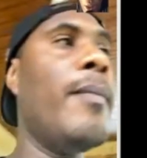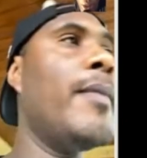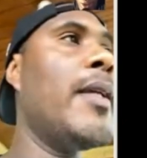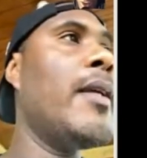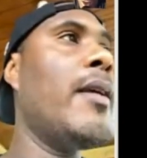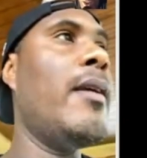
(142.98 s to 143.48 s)
yeah,
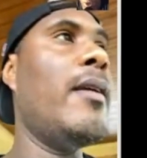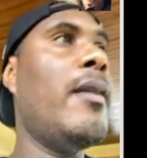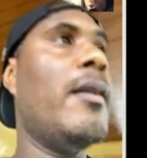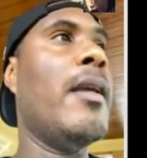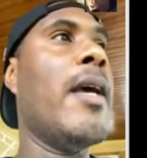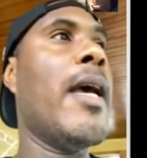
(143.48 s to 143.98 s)
it's good
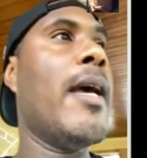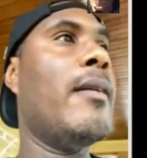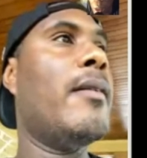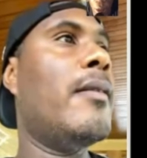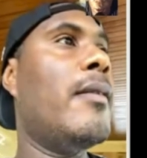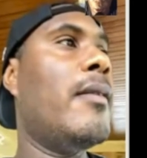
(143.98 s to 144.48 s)
that
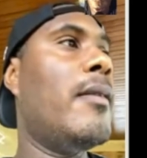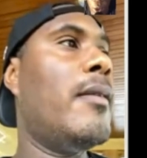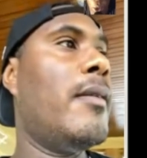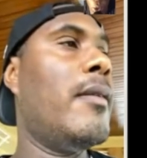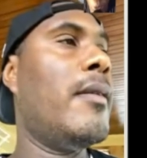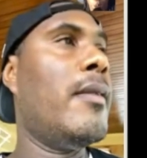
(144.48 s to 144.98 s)
the
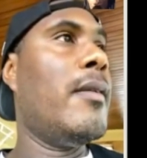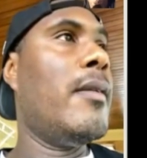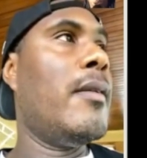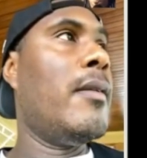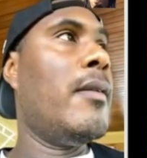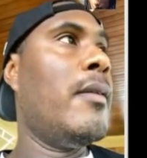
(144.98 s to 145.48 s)
people
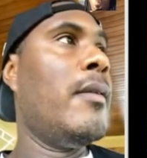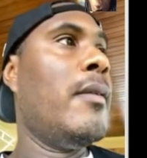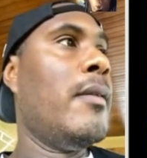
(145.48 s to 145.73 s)
know